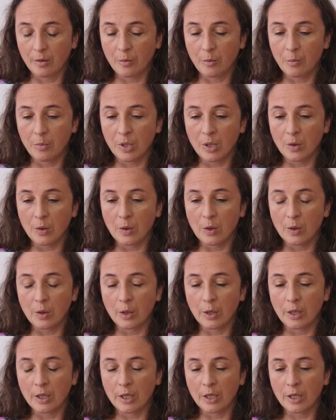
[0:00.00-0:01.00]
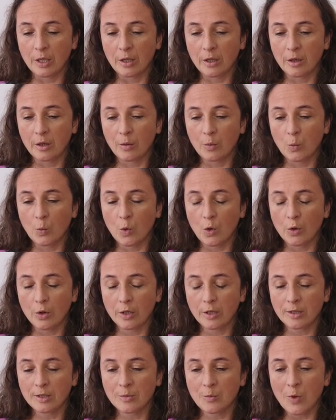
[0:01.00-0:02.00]
But what
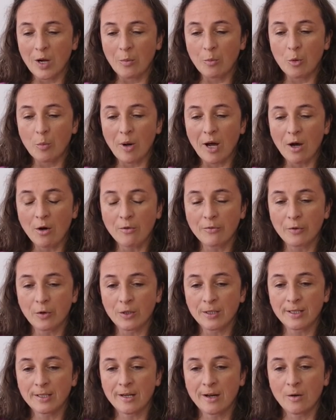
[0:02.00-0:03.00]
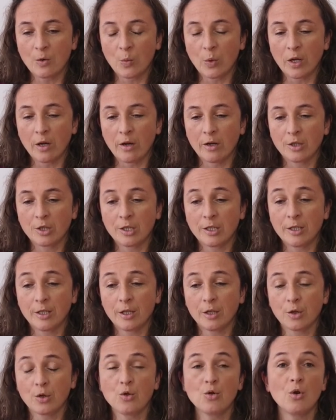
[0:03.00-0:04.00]
is way more powerful is that we actually
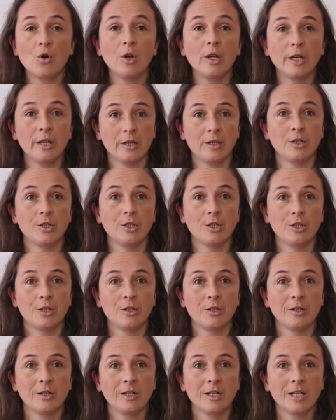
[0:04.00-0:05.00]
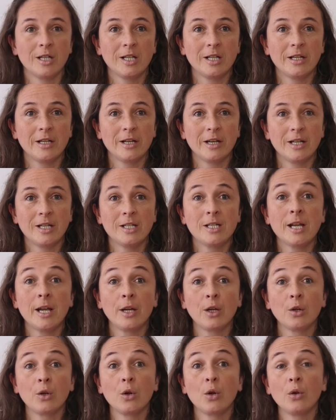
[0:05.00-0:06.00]
acknowledge and
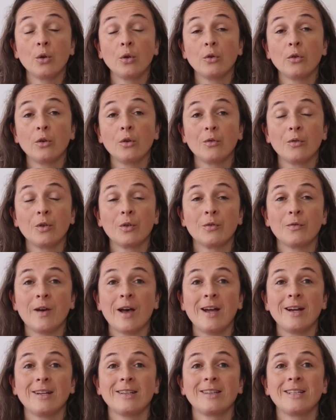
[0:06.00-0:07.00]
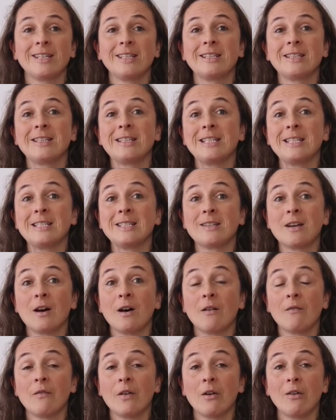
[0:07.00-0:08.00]
take note of the fact that these
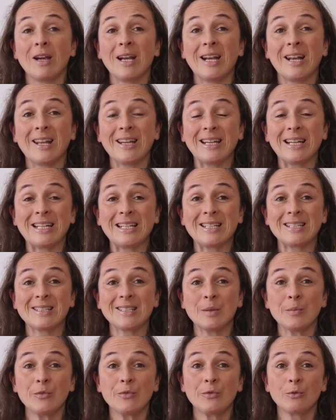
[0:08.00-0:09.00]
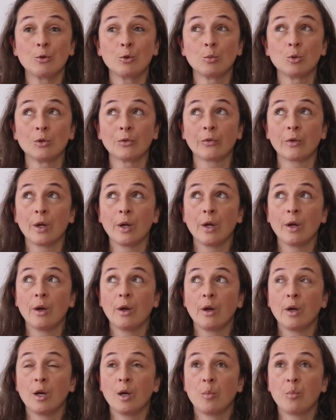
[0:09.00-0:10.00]
are very likely some form of
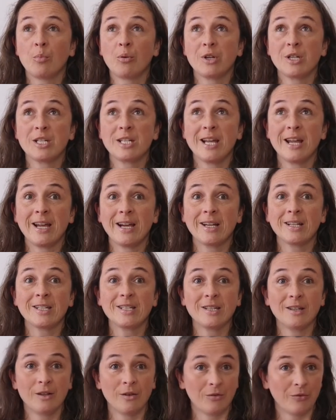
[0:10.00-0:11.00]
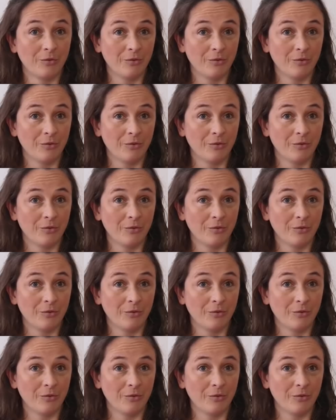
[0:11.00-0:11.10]
protective